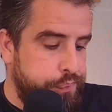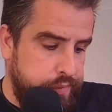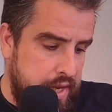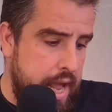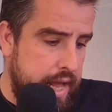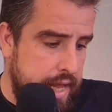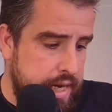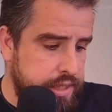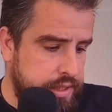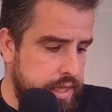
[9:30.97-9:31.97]
yeah, that
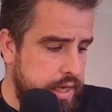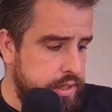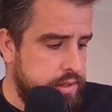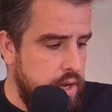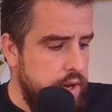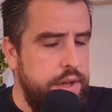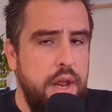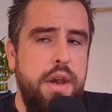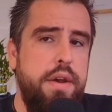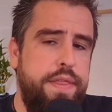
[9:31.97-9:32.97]
is
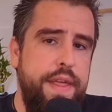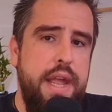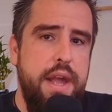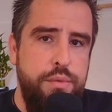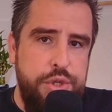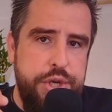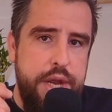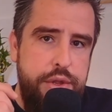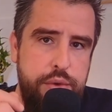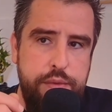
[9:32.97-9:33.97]
another thing I wish
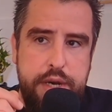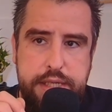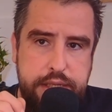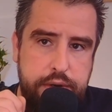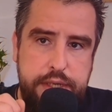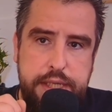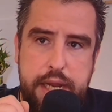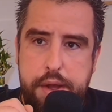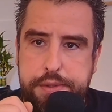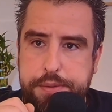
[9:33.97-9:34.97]
I knew when I started
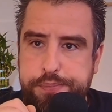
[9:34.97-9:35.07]
out.